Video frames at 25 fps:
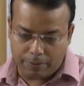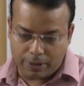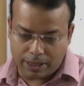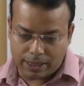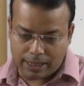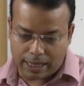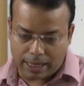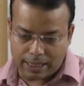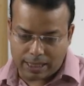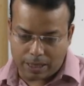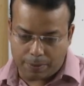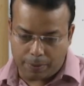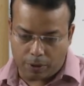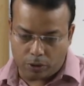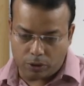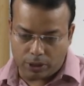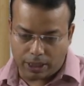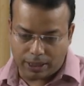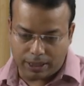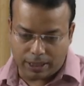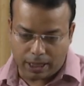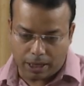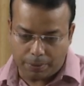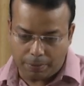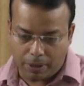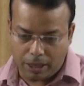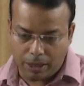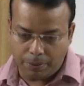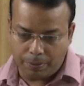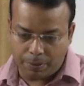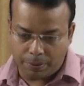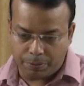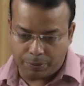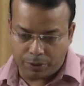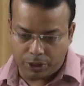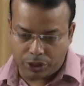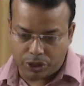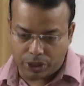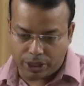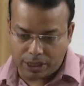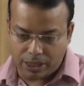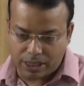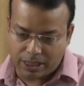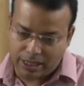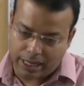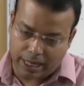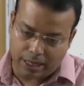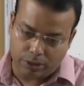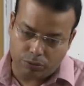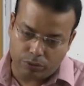discussed about the thermal
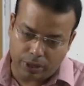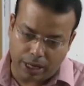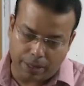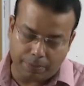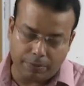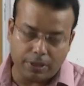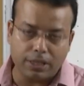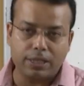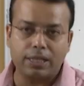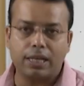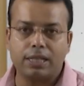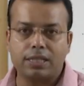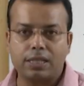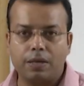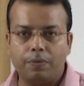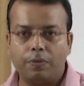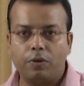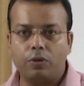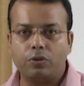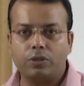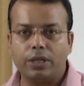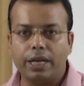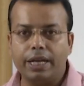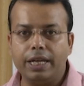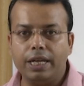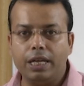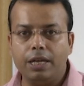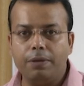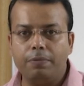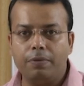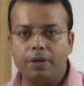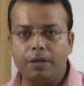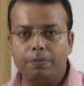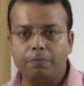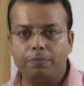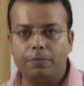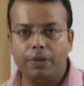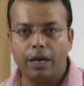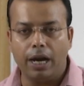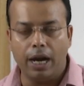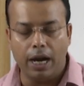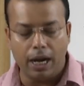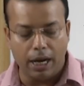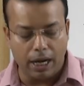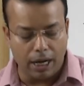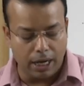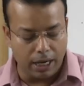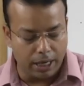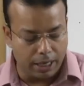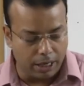evaporations, then we have discussed about the E-beam
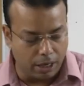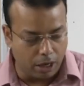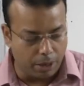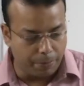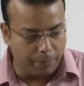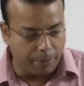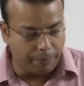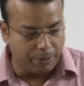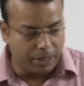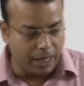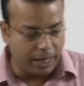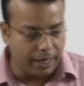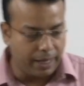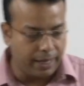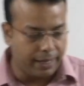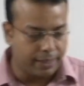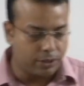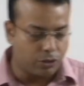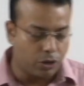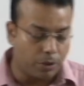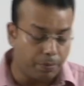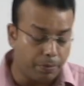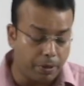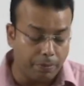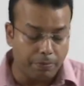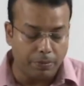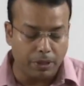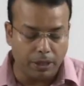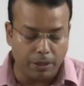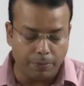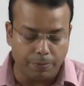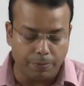or maybe the electron beam